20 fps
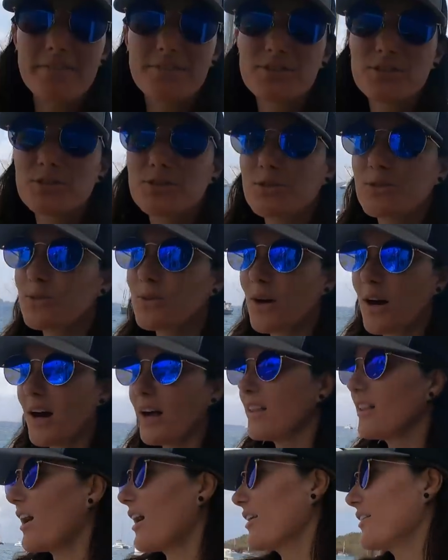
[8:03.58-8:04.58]
have to do
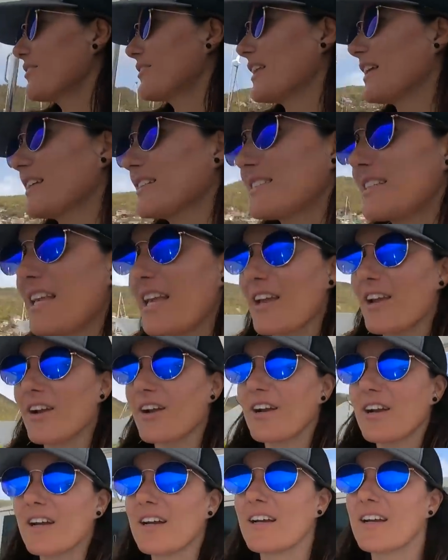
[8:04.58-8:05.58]
a lot of things
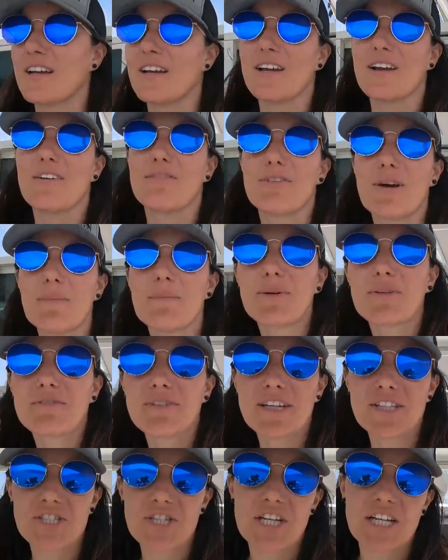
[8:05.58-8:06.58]
here, from
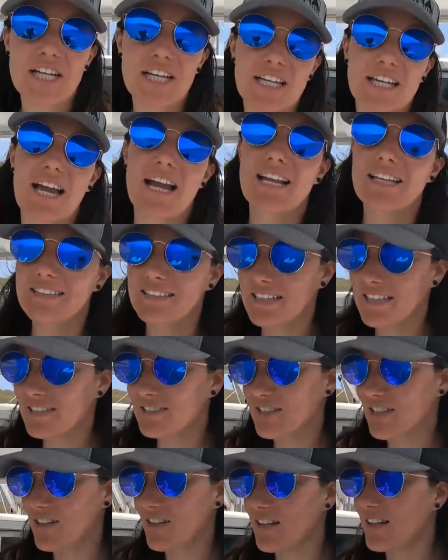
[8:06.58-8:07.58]
provisioning, getting
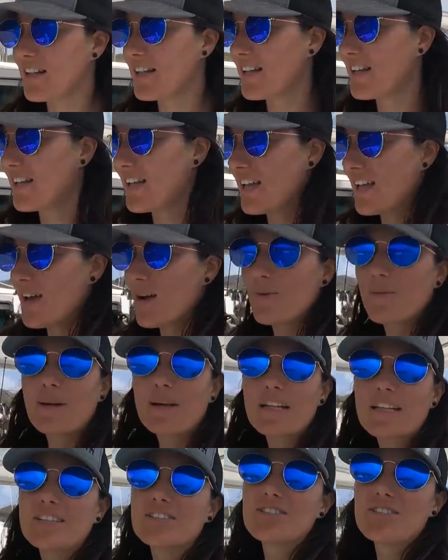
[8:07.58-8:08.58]
diesel.
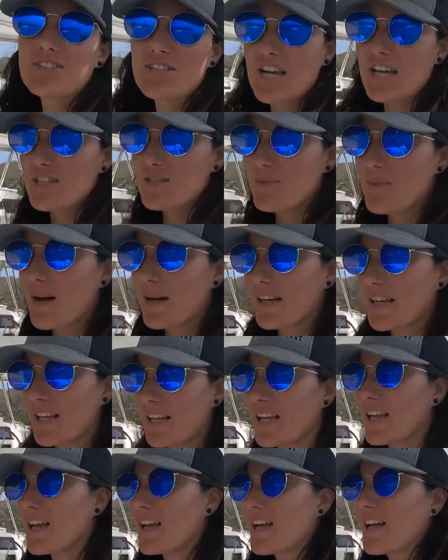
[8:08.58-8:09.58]
We need to change
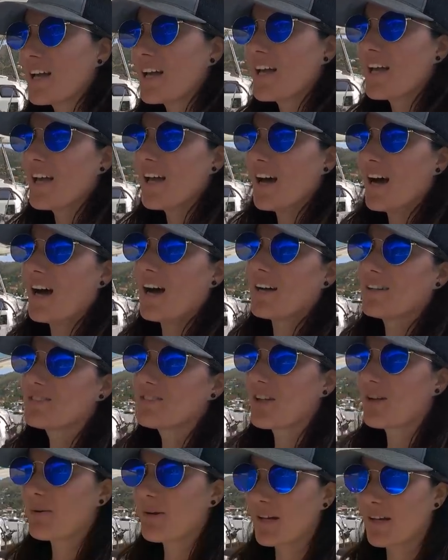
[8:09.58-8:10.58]
money
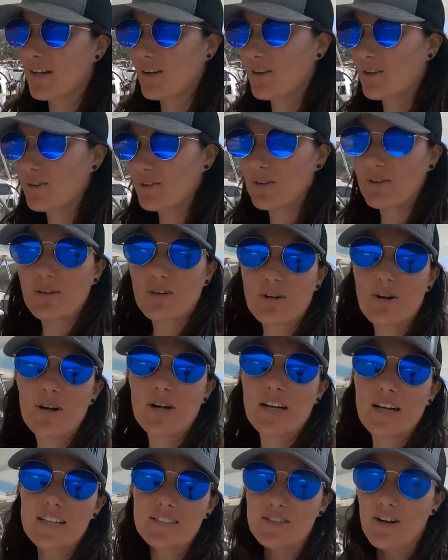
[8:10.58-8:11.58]
so we can go to Los
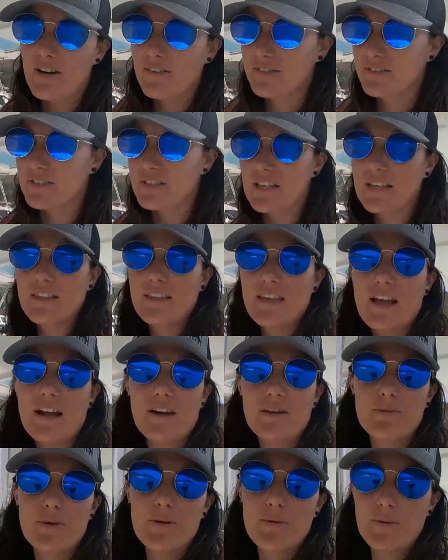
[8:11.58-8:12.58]
Roques. Obviously
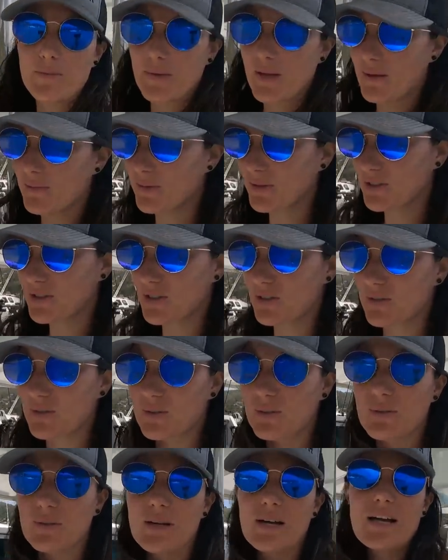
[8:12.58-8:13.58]
there we won't be able
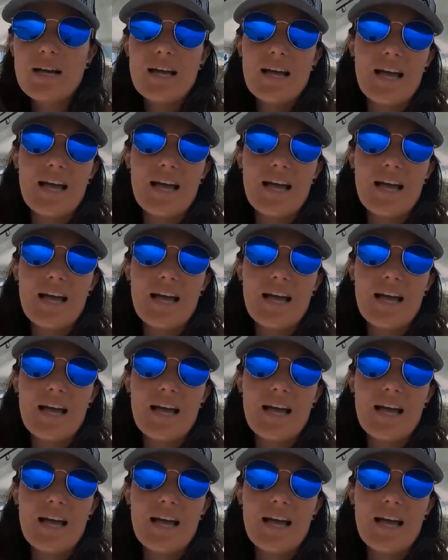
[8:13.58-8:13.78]
to